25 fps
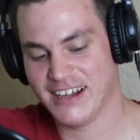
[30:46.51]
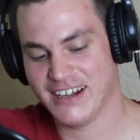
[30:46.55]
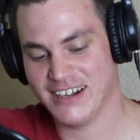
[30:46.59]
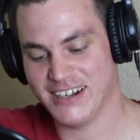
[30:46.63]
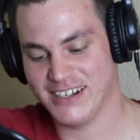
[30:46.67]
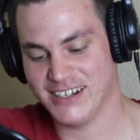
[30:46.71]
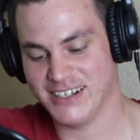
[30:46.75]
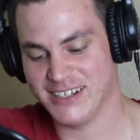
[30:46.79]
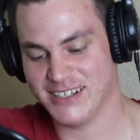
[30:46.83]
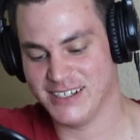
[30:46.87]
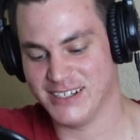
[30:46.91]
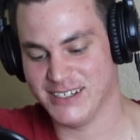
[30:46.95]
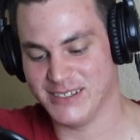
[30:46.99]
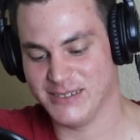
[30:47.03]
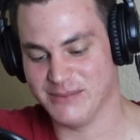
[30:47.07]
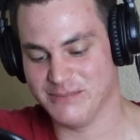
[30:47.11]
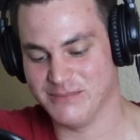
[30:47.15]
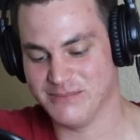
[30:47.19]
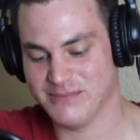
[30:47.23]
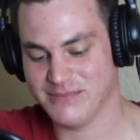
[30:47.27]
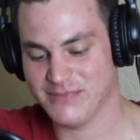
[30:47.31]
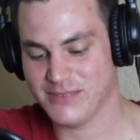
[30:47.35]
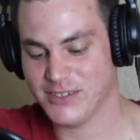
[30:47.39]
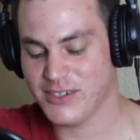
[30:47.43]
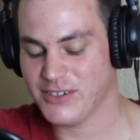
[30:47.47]

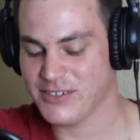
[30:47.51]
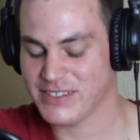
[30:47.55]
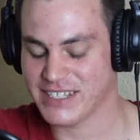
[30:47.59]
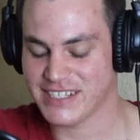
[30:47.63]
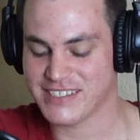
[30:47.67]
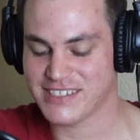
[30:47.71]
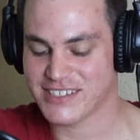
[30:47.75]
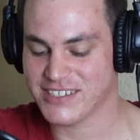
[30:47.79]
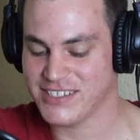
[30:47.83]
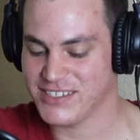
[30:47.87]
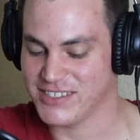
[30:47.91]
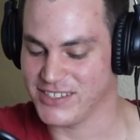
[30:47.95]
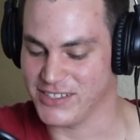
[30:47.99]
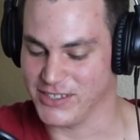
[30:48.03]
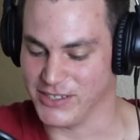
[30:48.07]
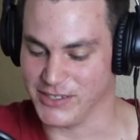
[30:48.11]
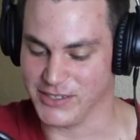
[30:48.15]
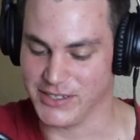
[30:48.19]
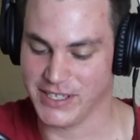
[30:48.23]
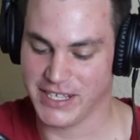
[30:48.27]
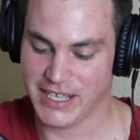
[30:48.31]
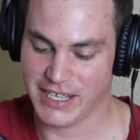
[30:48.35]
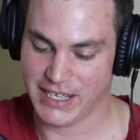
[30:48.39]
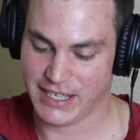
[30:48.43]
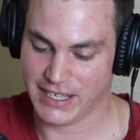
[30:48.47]
No, that's good
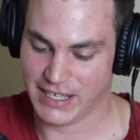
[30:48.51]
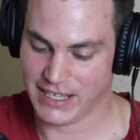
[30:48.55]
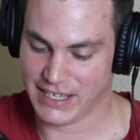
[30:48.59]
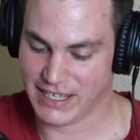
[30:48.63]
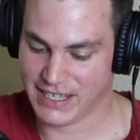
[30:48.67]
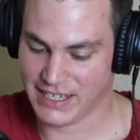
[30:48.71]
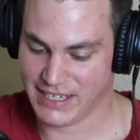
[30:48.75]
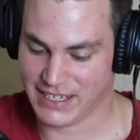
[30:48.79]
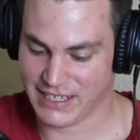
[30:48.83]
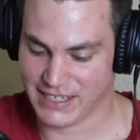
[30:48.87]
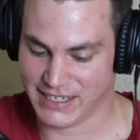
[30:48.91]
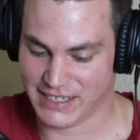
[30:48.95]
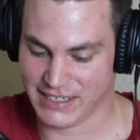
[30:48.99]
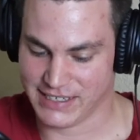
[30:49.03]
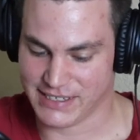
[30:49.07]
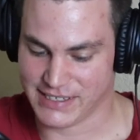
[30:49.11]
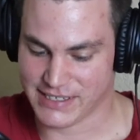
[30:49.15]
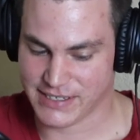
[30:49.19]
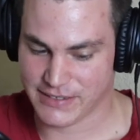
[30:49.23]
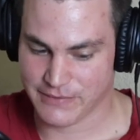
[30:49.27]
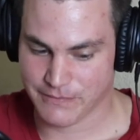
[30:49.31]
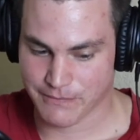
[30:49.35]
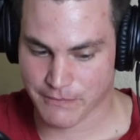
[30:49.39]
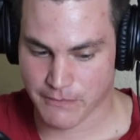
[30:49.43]
though. And